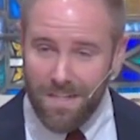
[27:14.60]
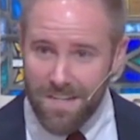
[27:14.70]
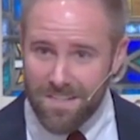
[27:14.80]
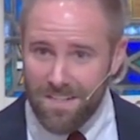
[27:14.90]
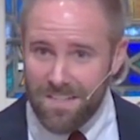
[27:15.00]

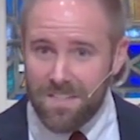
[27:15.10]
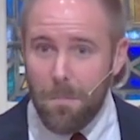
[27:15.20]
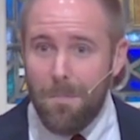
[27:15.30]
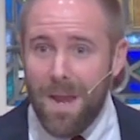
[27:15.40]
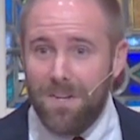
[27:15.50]
But it is, and
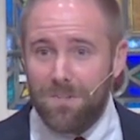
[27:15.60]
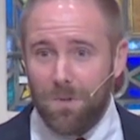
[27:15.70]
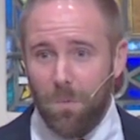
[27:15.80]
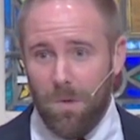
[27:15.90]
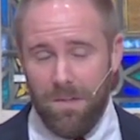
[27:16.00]
it's a
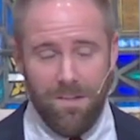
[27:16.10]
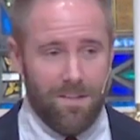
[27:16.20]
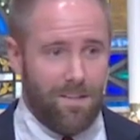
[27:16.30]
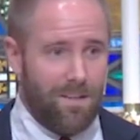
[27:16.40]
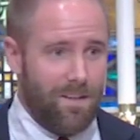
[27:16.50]
major
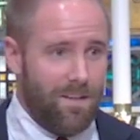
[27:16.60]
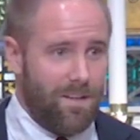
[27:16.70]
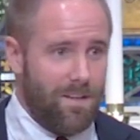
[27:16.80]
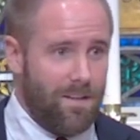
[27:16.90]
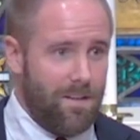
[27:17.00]
one.
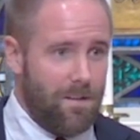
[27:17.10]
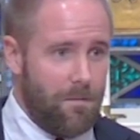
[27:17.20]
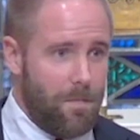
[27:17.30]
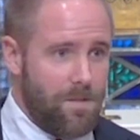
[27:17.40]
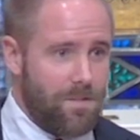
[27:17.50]

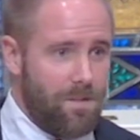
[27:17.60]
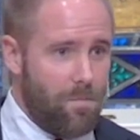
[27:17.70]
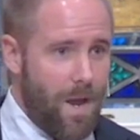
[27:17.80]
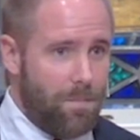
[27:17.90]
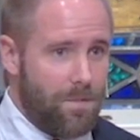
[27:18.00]
The
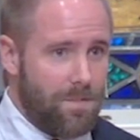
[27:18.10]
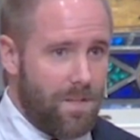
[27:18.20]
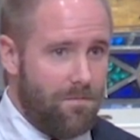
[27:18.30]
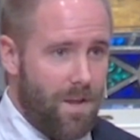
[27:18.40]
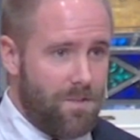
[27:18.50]
Southern
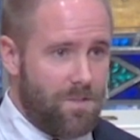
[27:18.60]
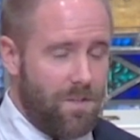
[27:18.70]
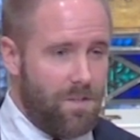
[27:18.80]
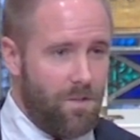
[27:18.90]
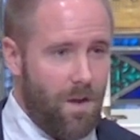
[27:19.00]
Baptist
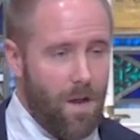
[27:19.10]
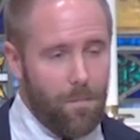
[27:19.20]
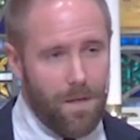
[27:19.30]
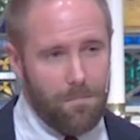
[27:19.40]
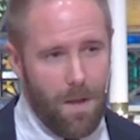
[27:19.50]
Convention, do you
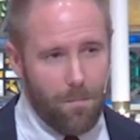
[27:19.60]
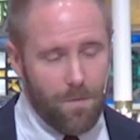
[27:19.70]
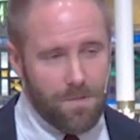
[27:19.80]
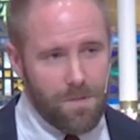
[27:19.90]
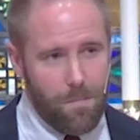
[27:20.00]
know how many
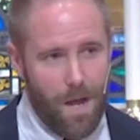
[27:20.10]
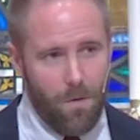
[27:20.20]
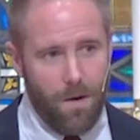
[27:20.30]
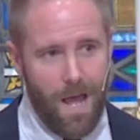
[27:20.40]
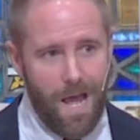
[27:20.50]
members
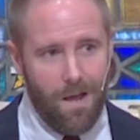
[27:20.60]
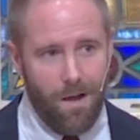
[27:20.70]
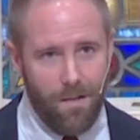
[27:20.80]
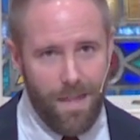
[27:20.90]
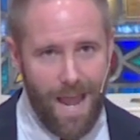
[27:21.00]
about
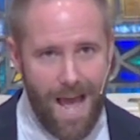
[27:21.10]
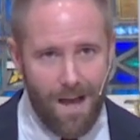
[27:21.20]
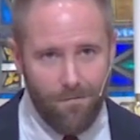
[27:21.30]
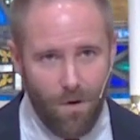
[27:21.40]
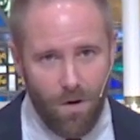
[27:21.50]
they
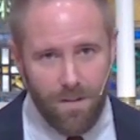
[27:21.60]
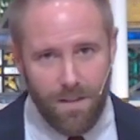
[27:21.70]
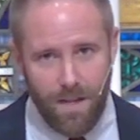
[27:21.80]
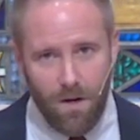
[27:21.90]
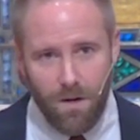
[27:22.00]
have
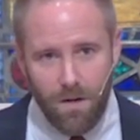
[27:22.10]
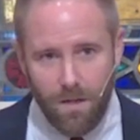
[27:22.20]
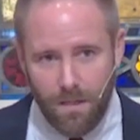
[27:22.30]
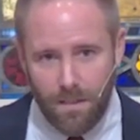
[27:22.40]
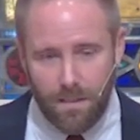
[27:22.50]
on
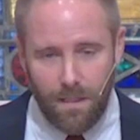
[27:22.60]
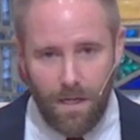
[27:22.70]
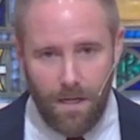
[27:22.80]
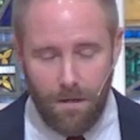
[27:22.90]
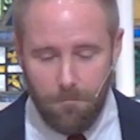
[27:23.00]
their
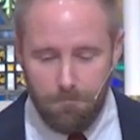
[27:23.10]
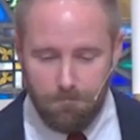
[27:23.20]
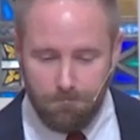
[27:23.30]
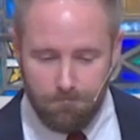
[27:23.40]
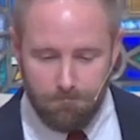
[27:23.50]

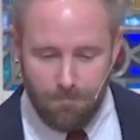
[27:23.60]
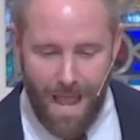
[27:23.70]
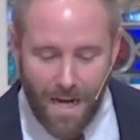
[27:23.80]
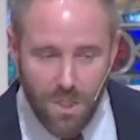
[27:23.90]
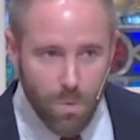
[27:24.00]
um,
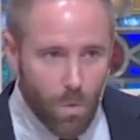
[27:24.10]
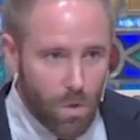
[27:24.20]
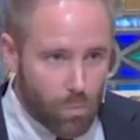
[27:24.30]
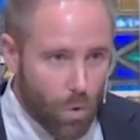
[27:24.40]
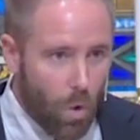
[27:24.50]

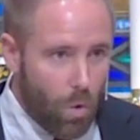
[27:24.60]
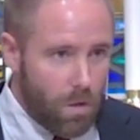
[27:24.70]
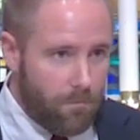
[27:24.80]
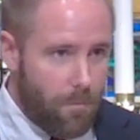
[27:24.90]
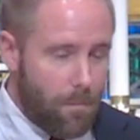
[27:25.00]
actual
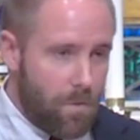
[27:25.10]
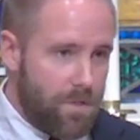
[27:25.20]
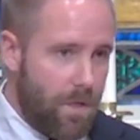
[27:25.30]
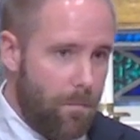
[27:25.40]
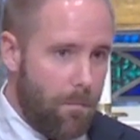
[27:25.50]
roll of
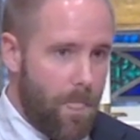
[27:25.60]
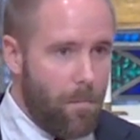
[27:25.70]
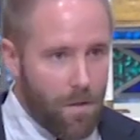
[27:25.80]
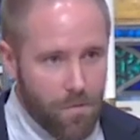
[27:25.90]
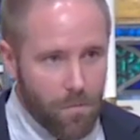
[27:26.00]
membership?
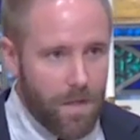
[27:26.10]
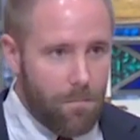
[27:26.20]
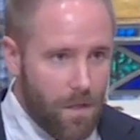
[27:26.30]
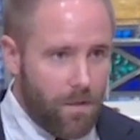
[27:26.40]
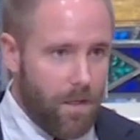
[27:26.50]
About
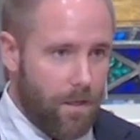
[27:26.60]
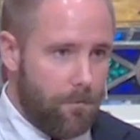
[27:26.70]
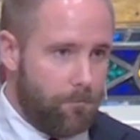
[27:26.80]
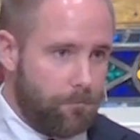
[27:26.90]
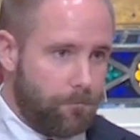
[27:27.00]
3
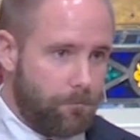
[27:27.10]
million.